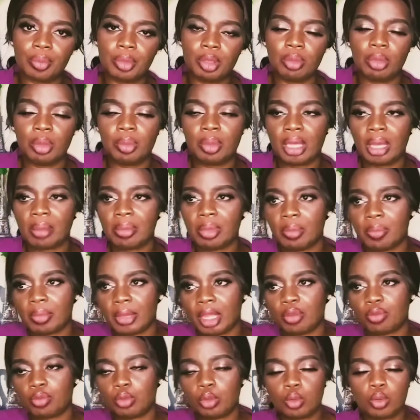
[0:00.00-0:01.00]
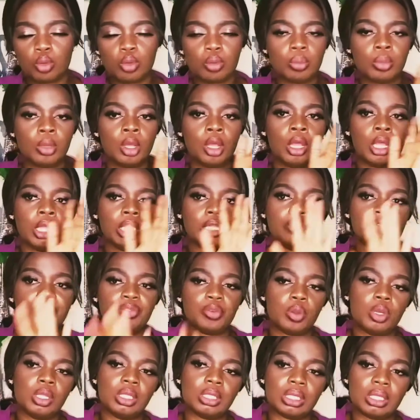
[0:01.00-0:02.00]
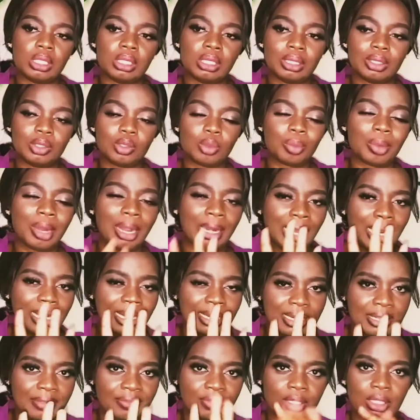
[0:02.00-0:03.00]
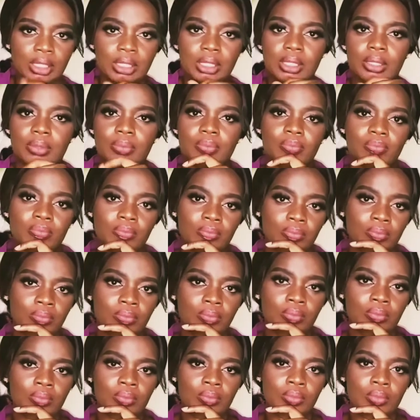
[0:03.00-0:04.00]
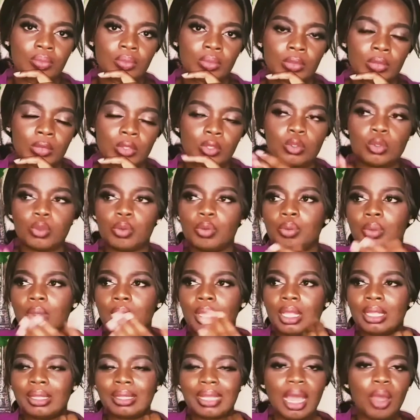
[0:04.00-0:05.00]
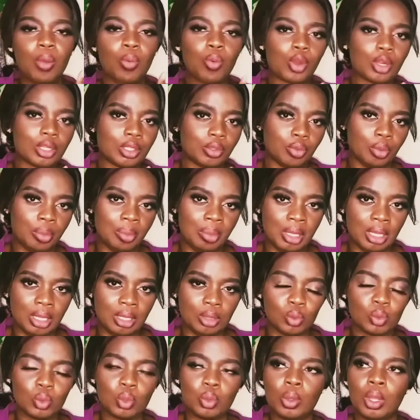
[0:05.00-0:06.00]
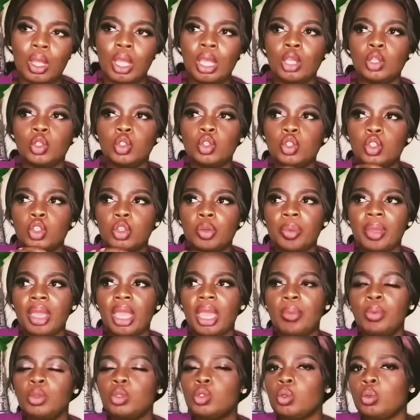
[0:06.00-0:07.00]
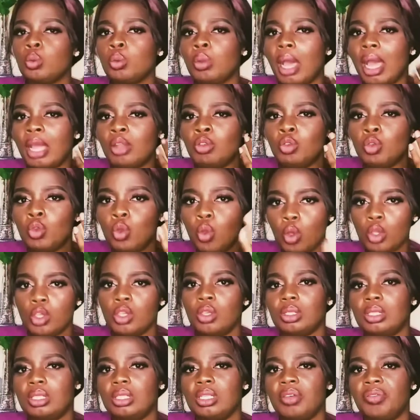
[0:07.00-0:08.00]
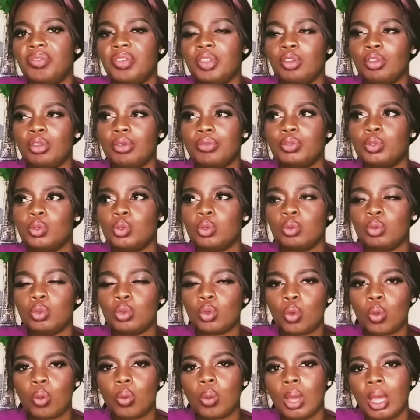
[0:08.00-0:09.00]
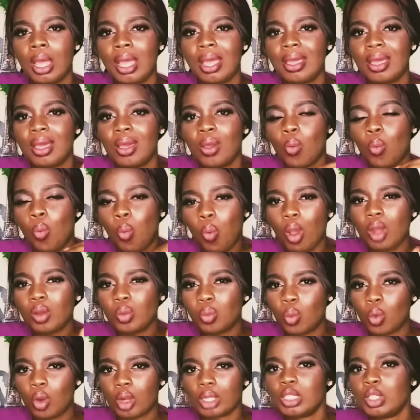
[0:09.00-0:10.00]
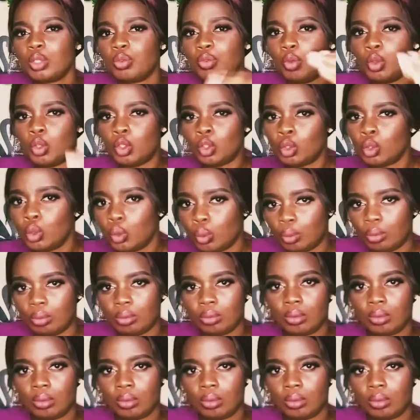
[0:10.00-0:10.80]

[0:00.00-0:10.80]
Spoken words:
Maybe I'm in my room, the phone is in the sitting room, and I leave it. So that works for me. So you should be able to know yourself enough to know what works for you.